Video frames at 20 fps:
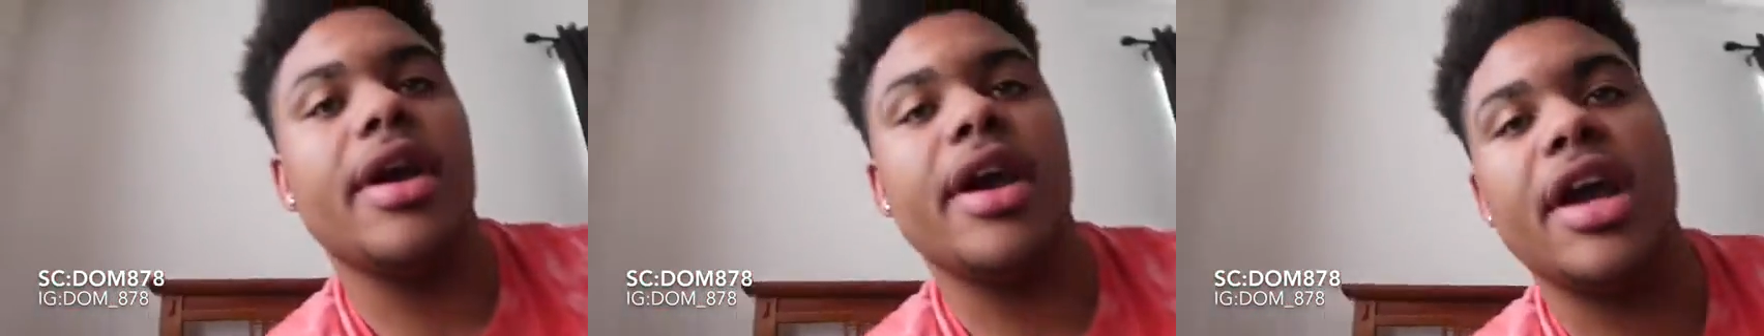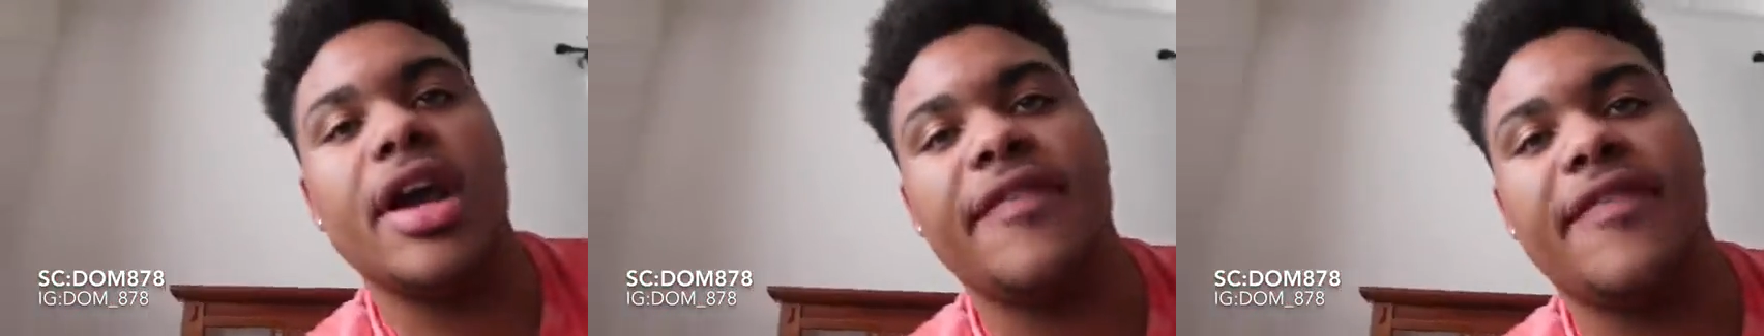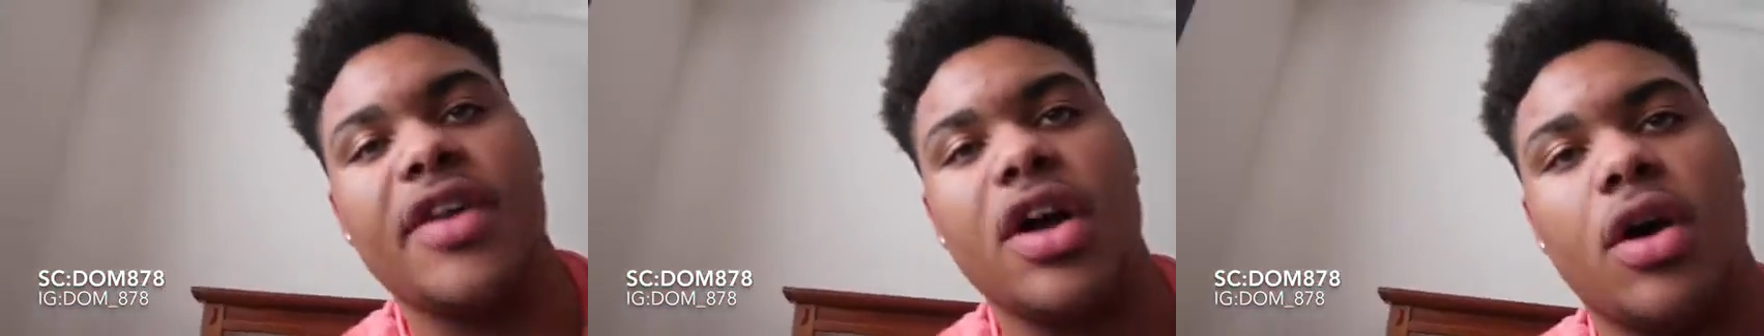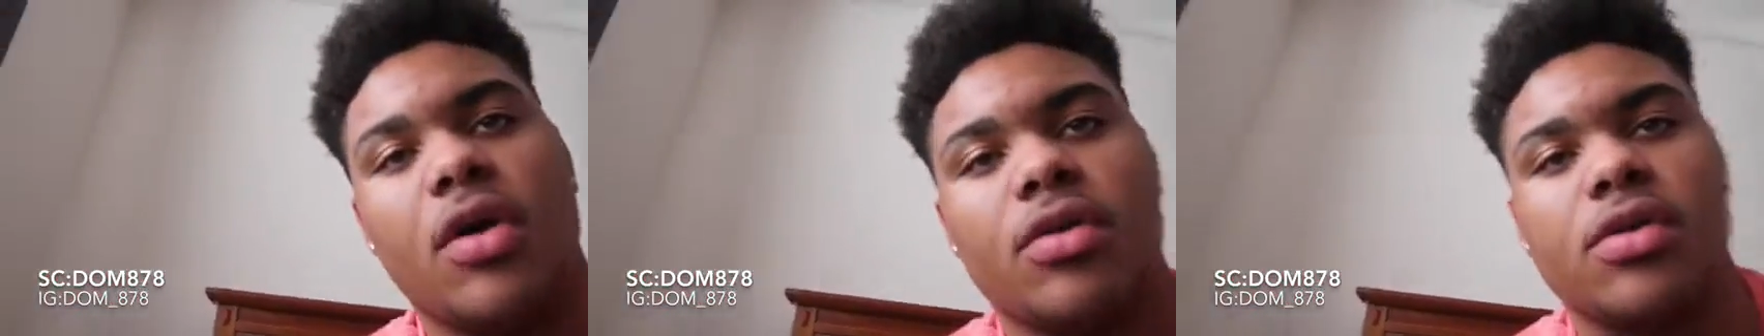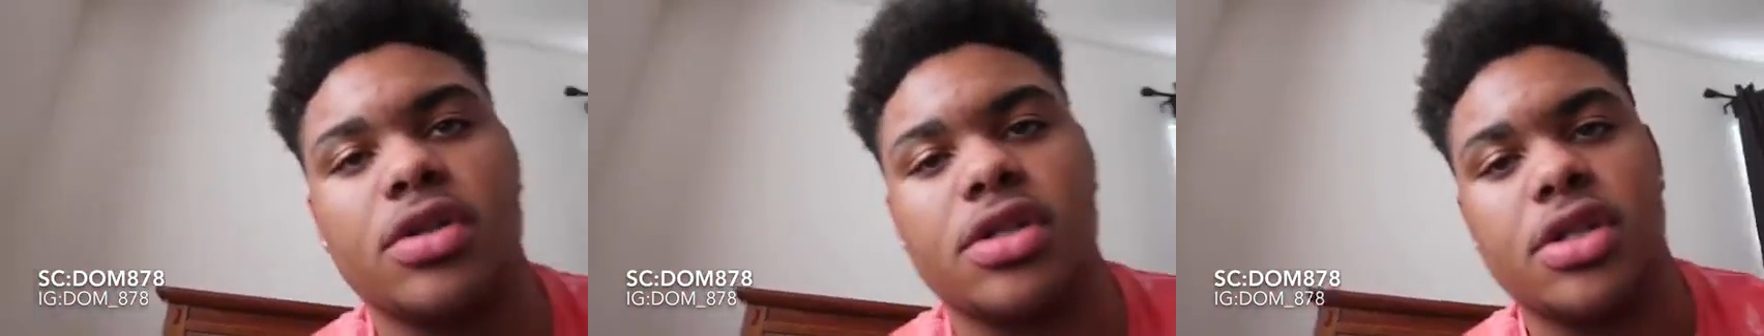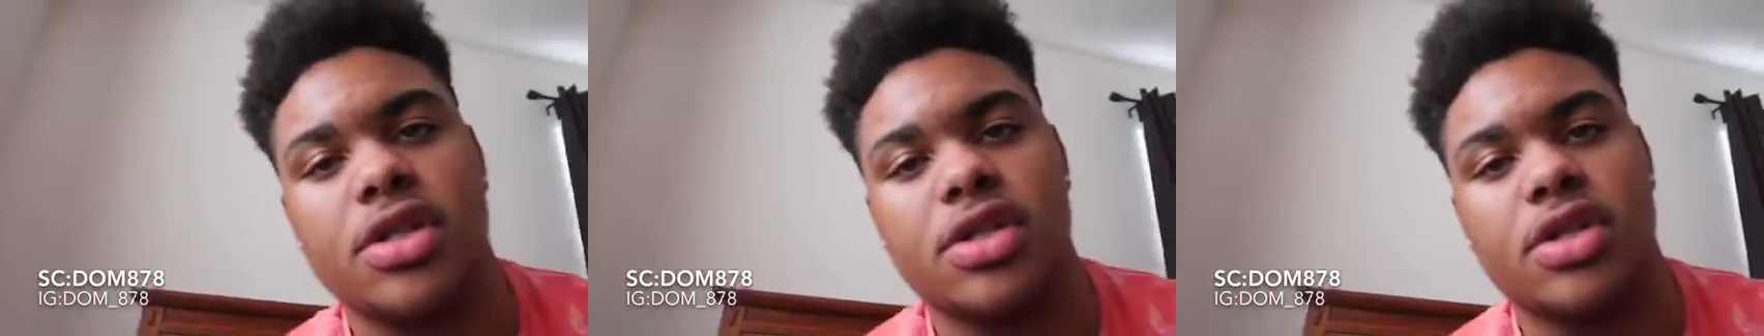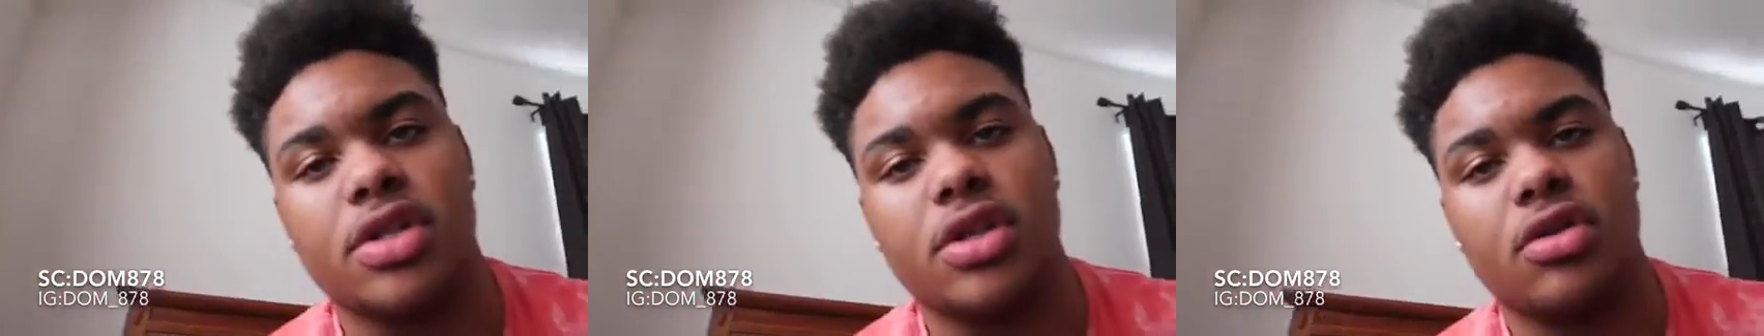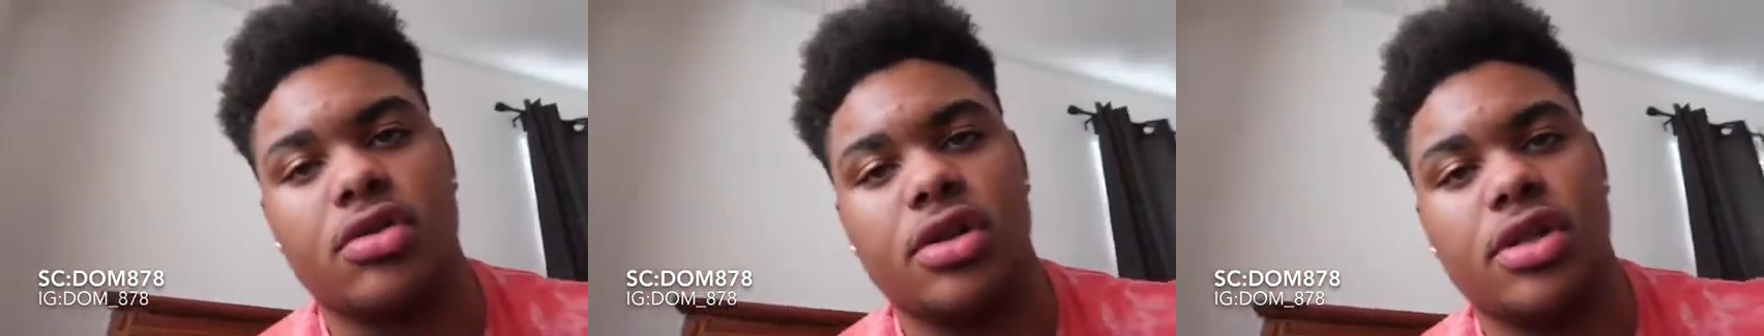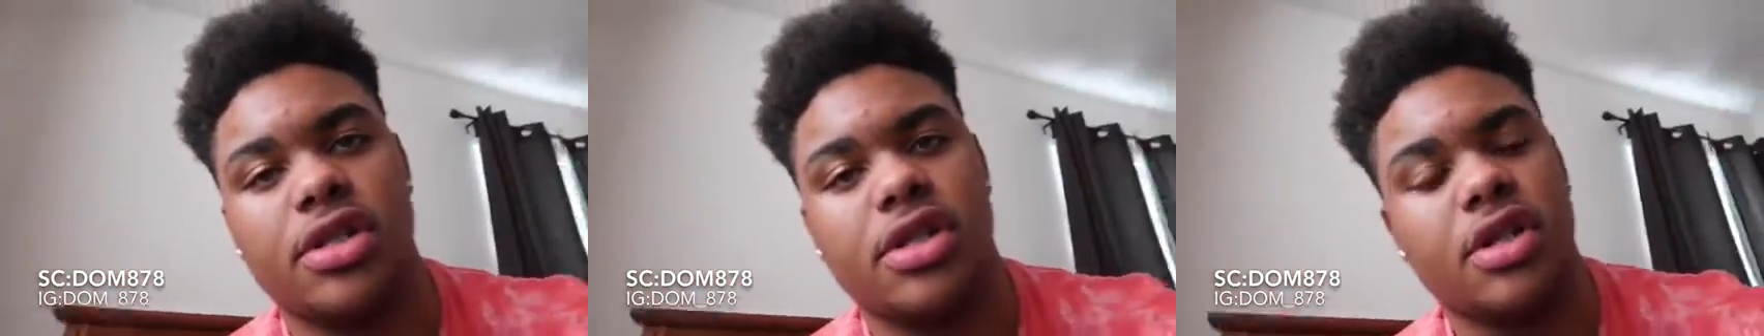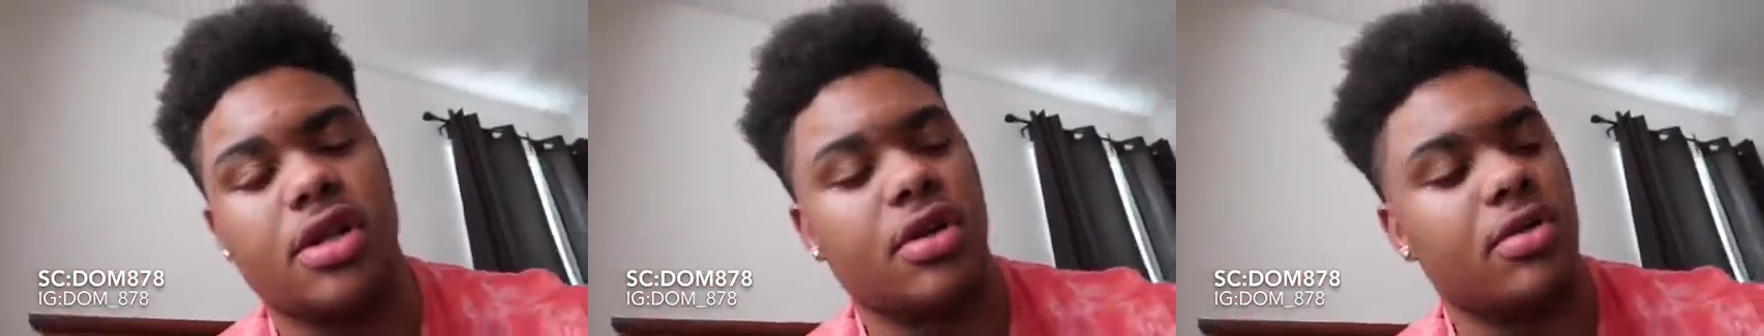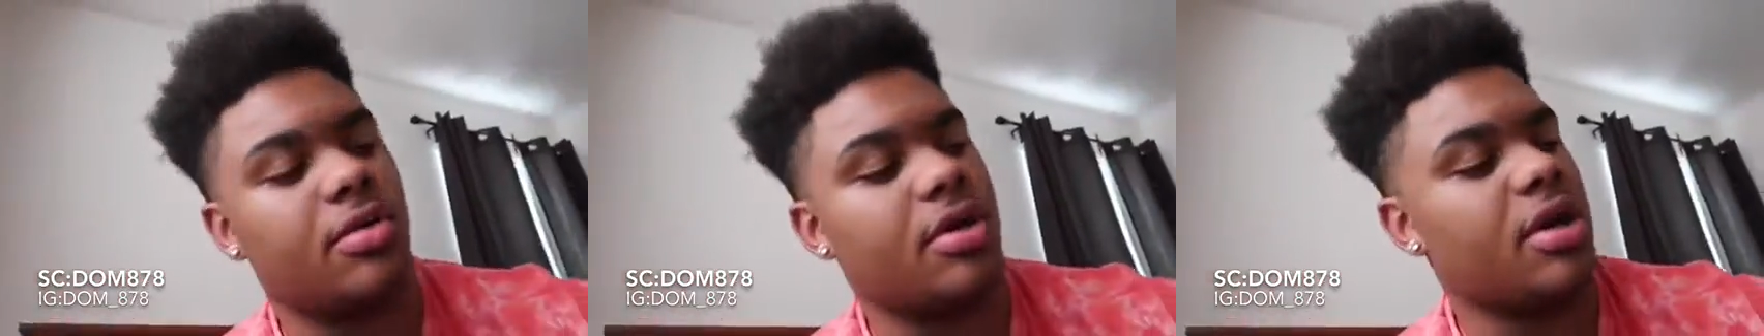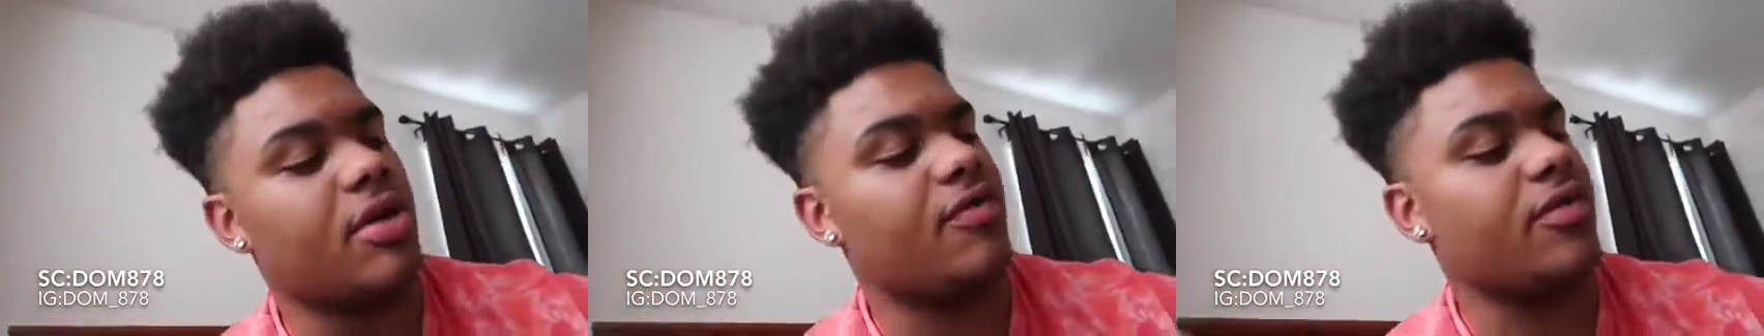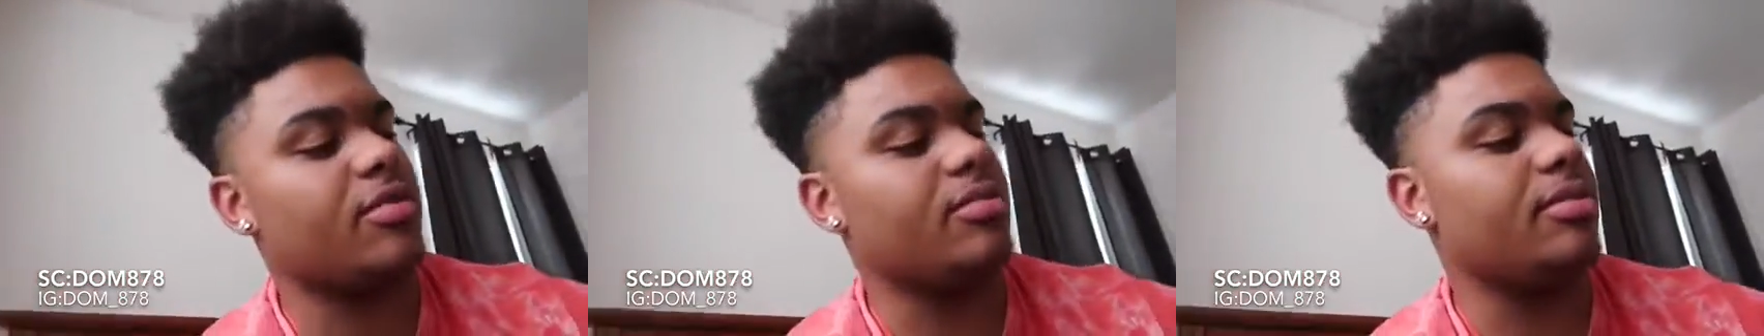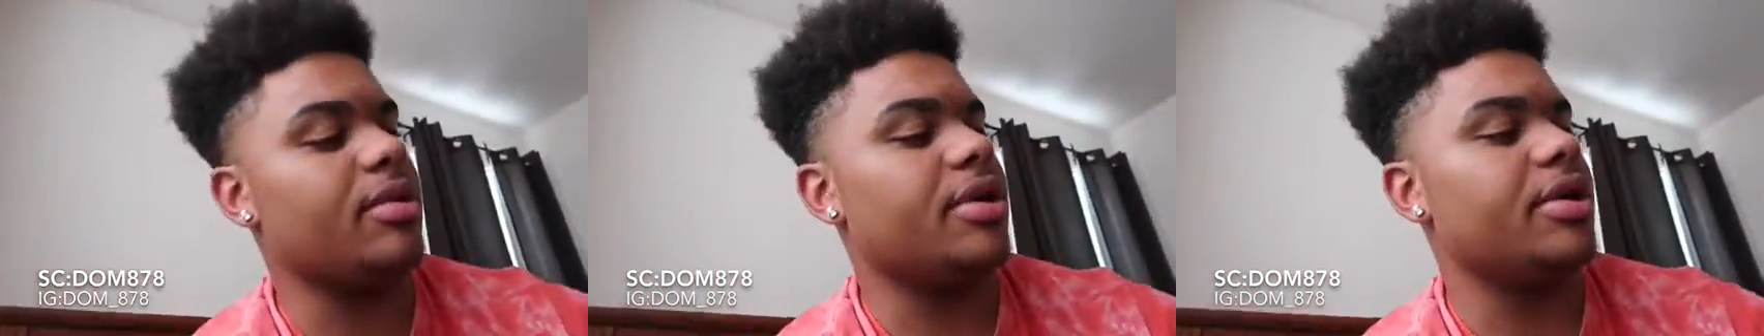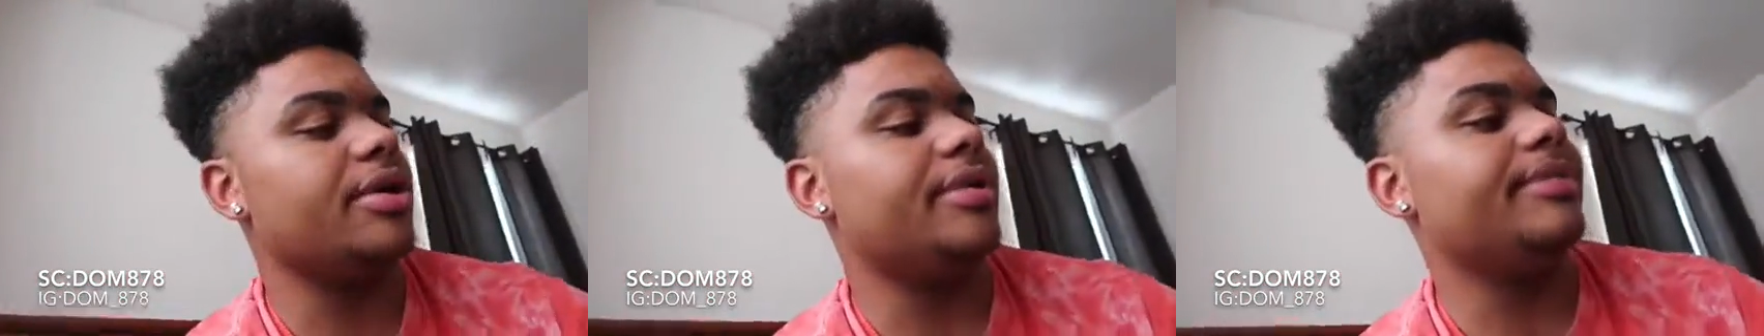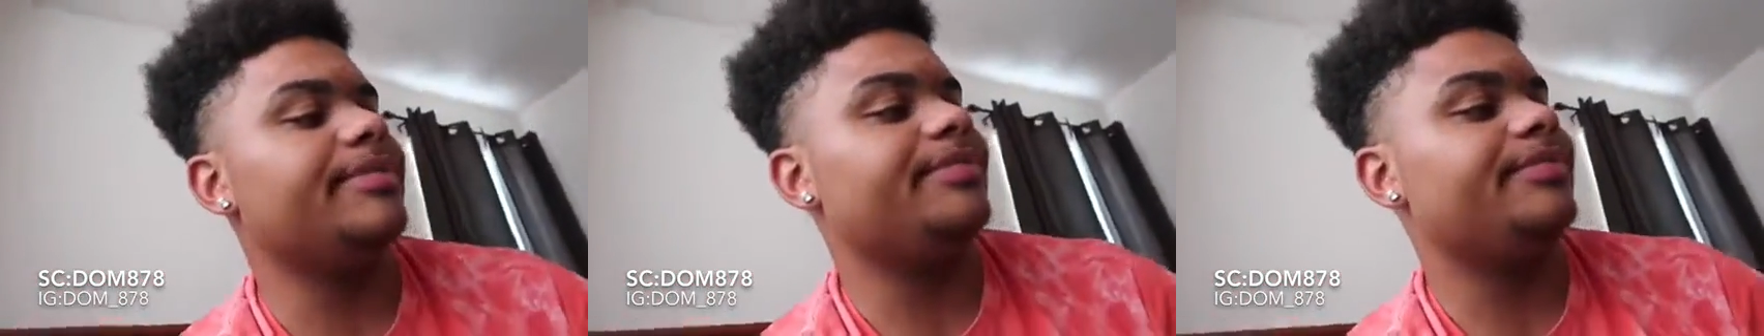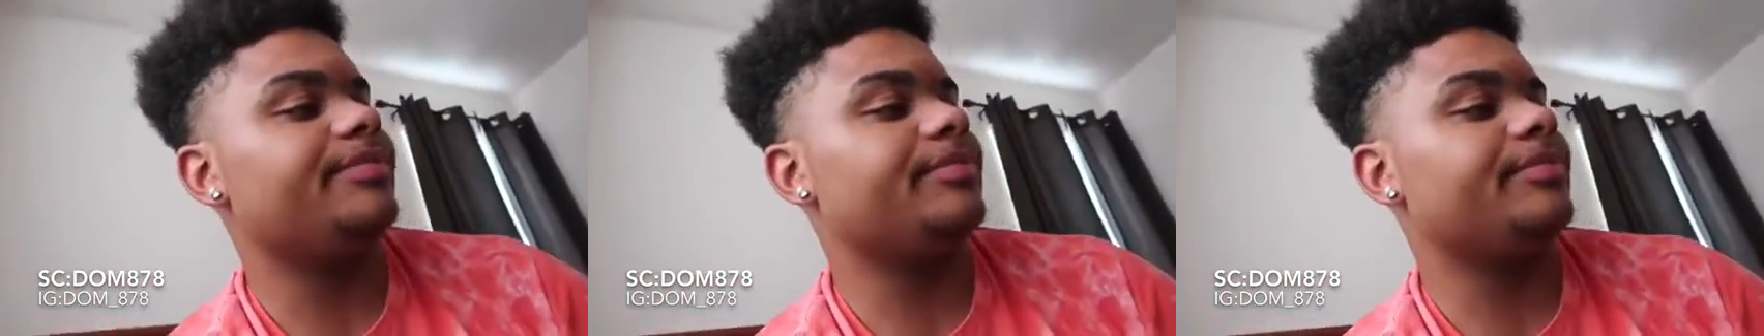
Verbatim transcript: If y'all was just noticing or whatever, but